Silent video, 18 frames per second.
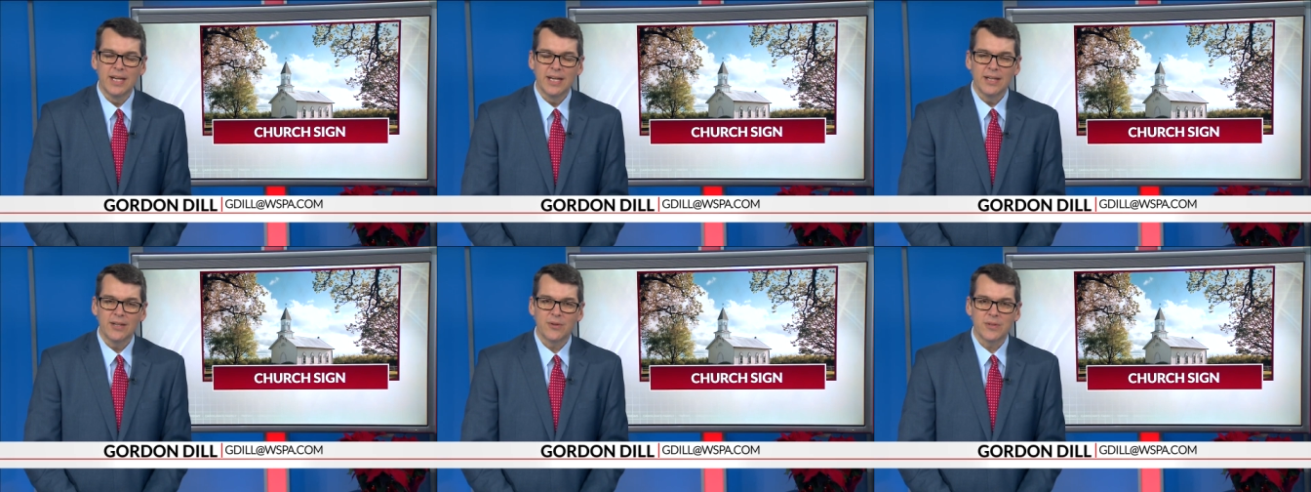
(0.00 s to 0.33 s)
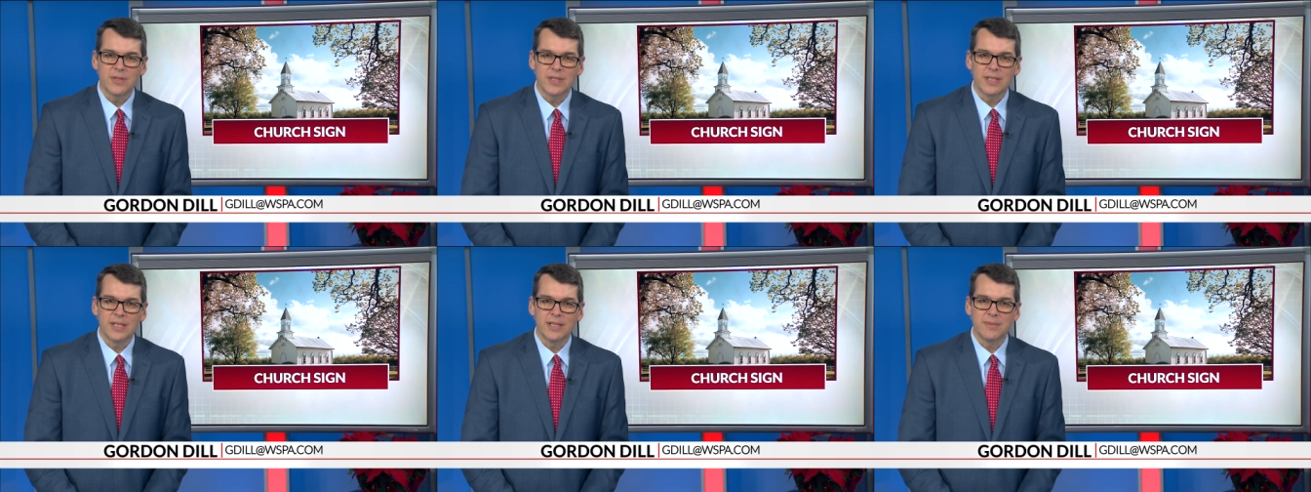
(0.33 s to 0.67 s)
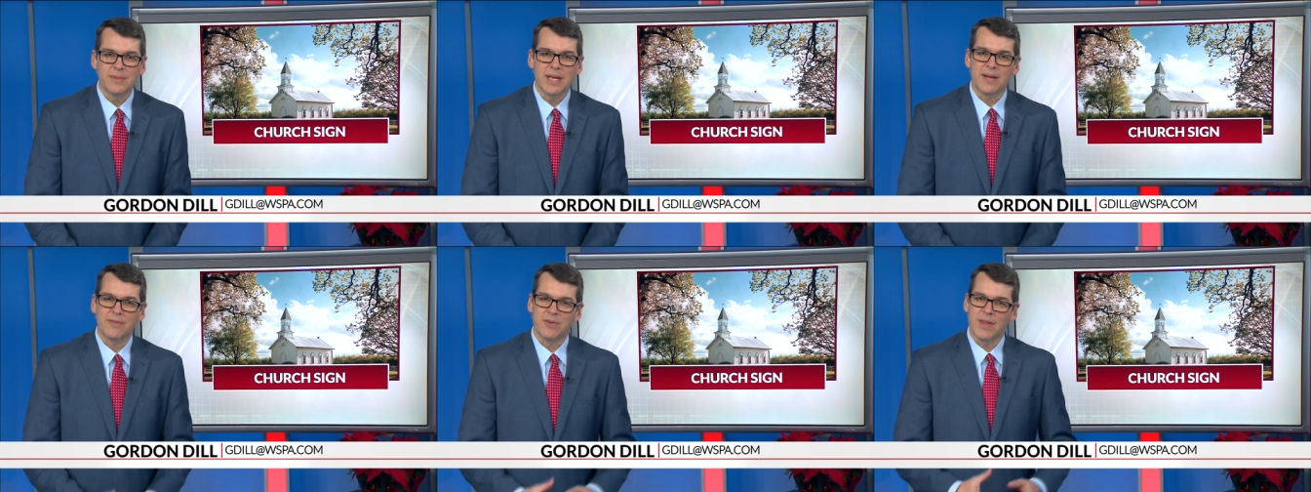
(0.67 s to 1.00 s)
Of course, it
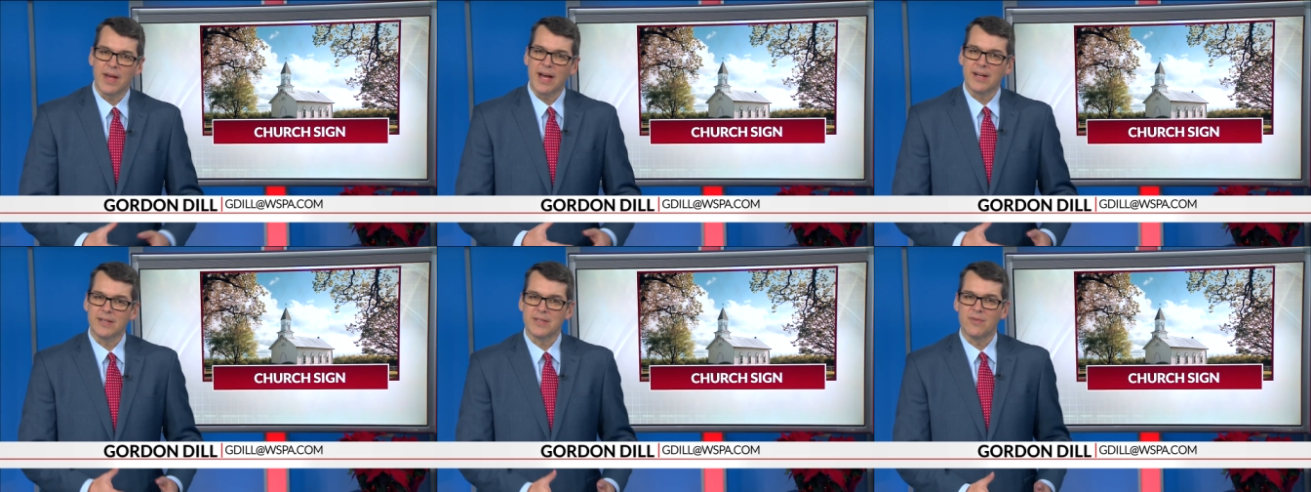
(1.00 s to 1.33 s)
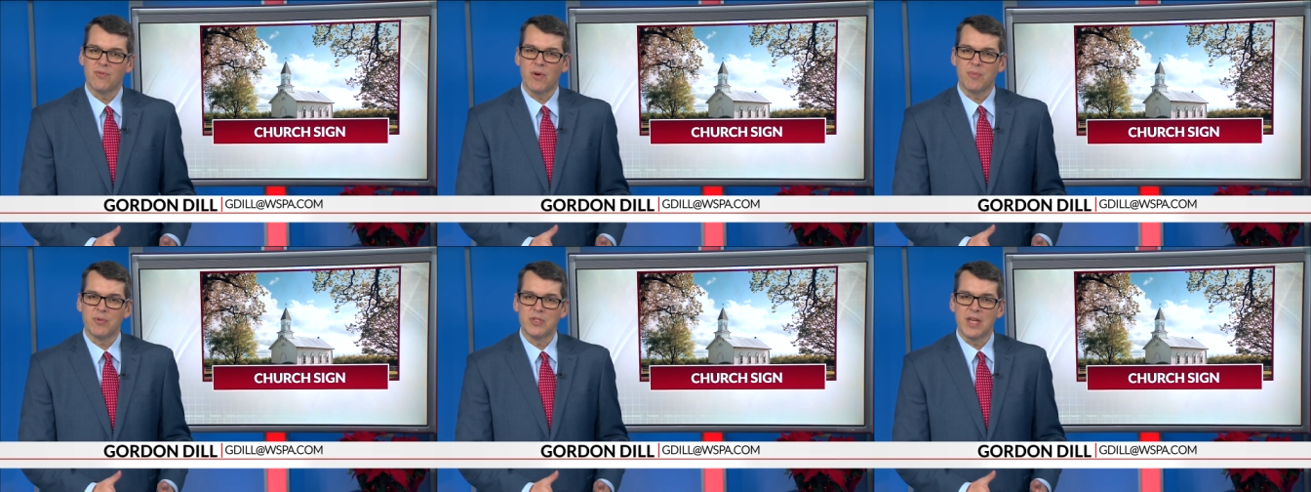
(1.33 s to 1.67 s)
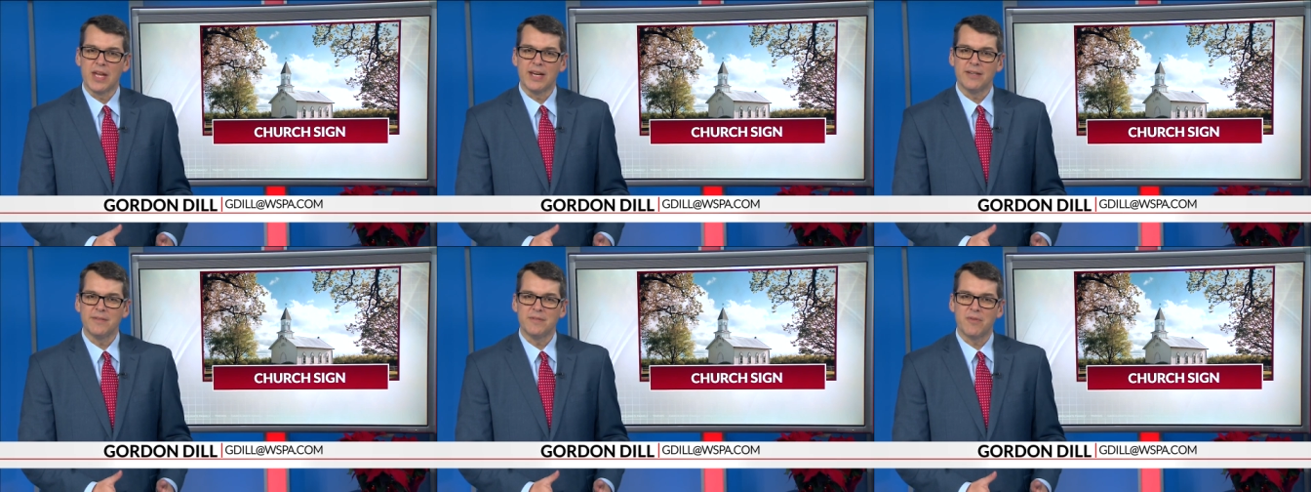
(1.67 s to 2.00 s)
comes after the House of
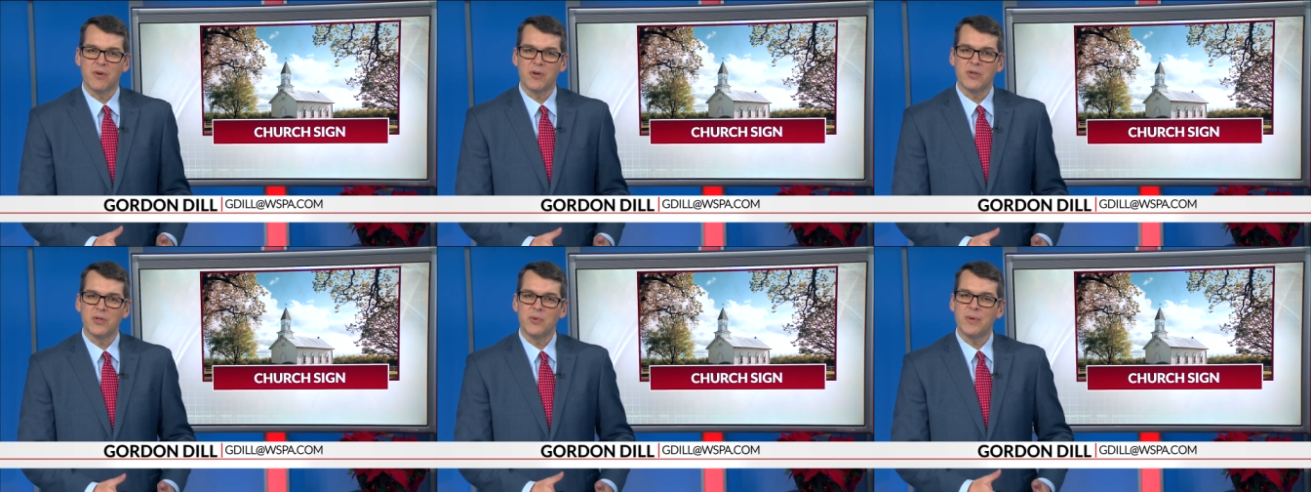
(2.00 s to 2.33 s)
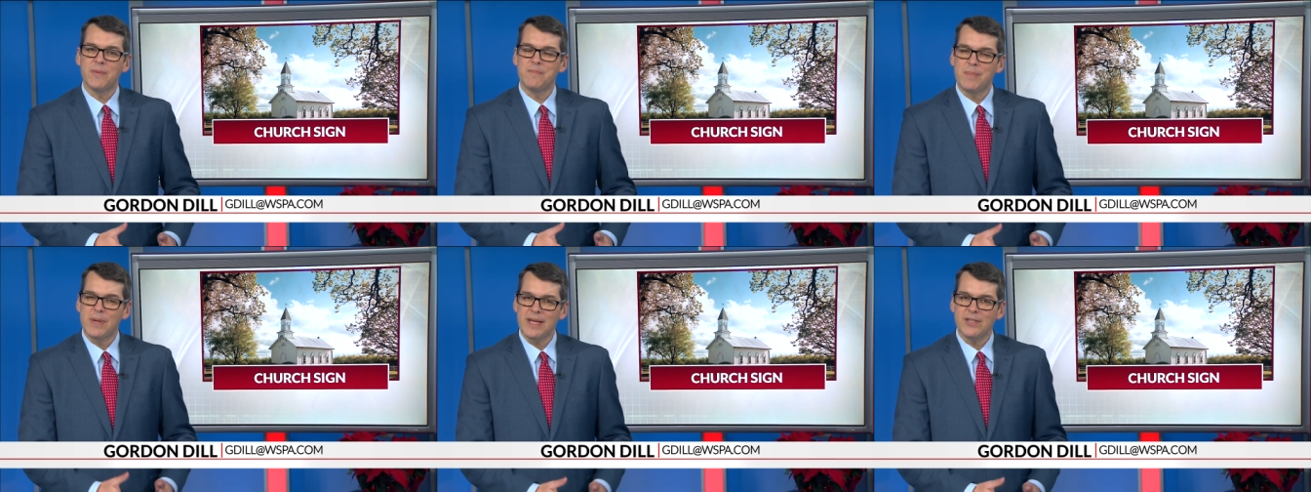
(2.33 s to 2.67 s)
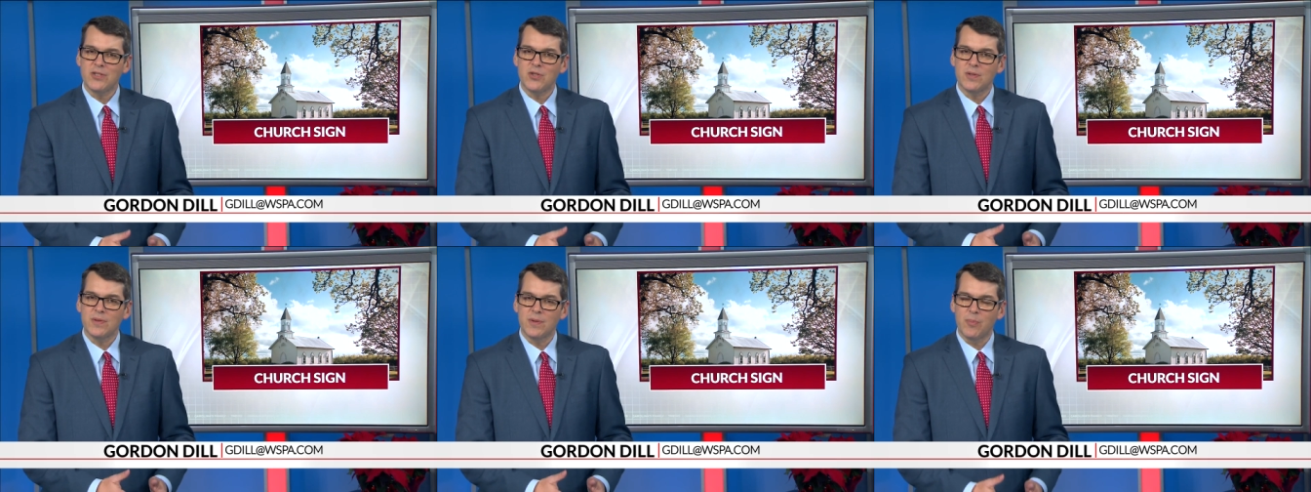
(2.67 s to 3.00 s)
Representatives voted to
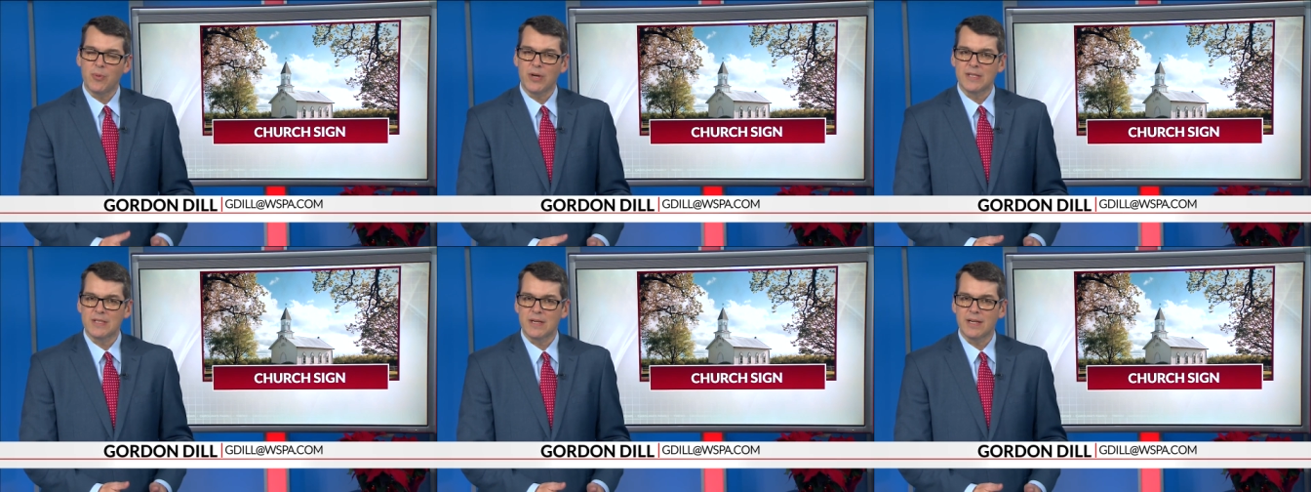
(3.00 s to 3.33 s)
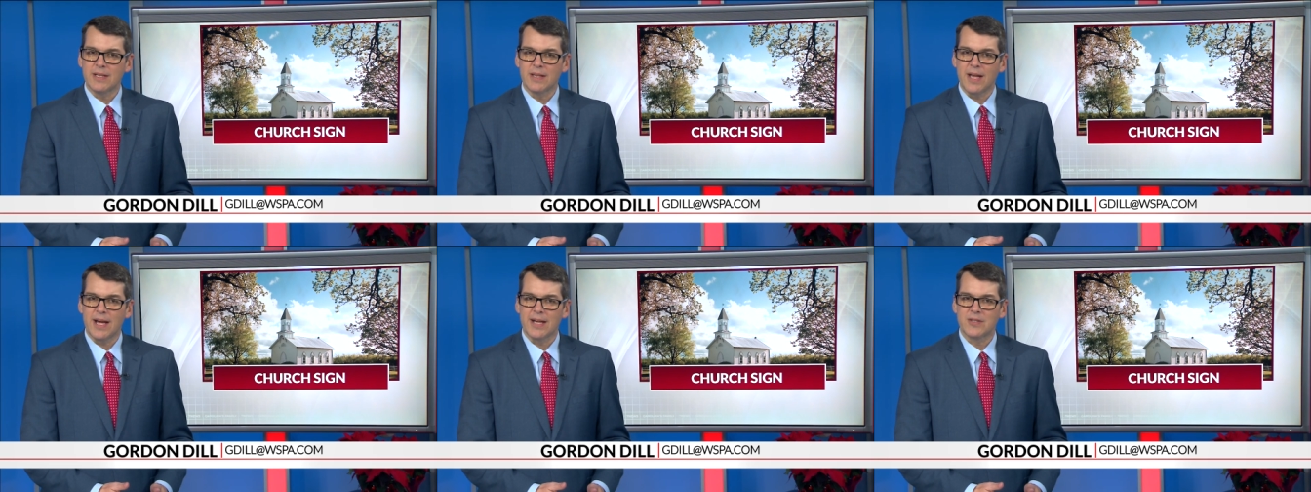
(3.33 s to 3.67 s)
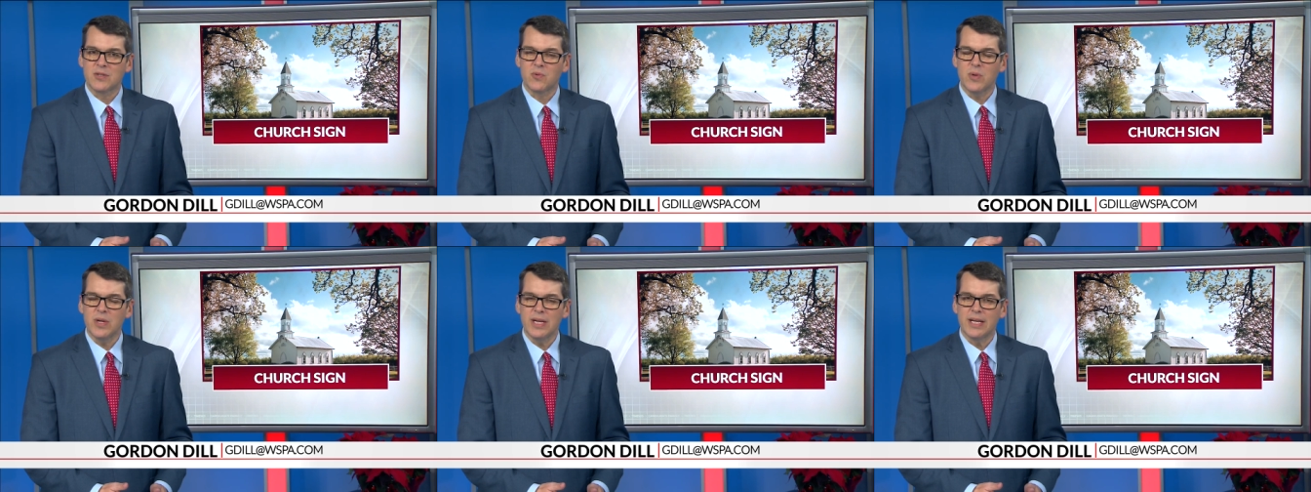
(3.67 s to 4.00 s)
impeach the president
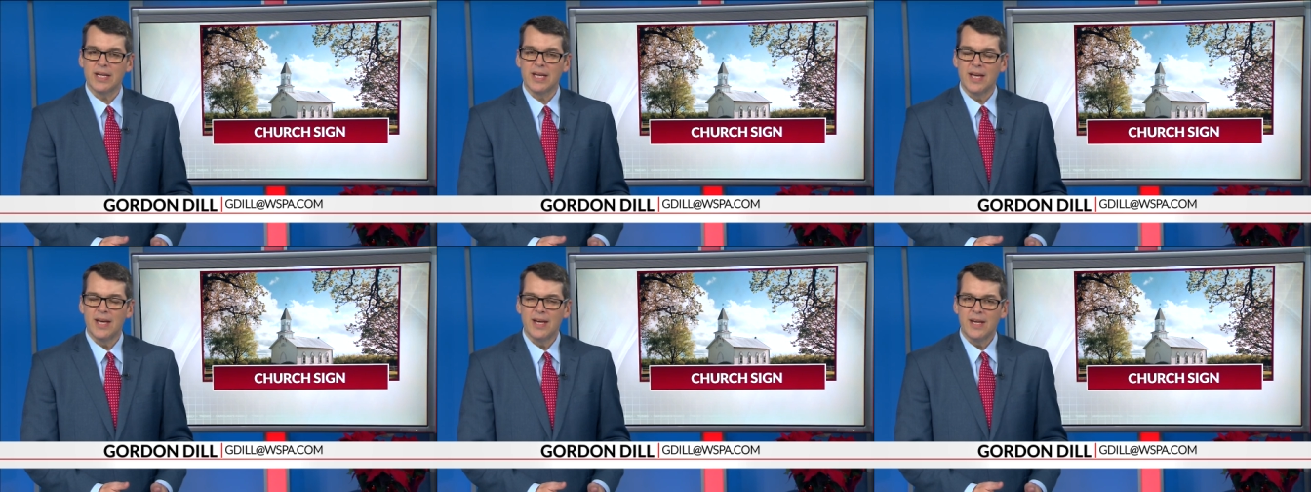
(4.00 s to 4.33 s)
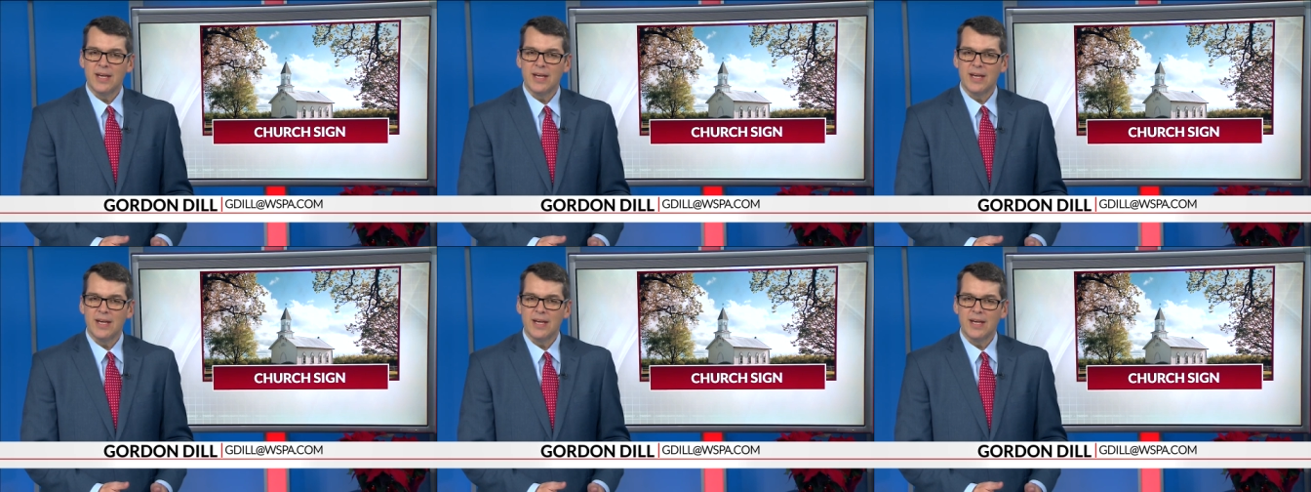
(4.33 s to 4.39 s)
last week.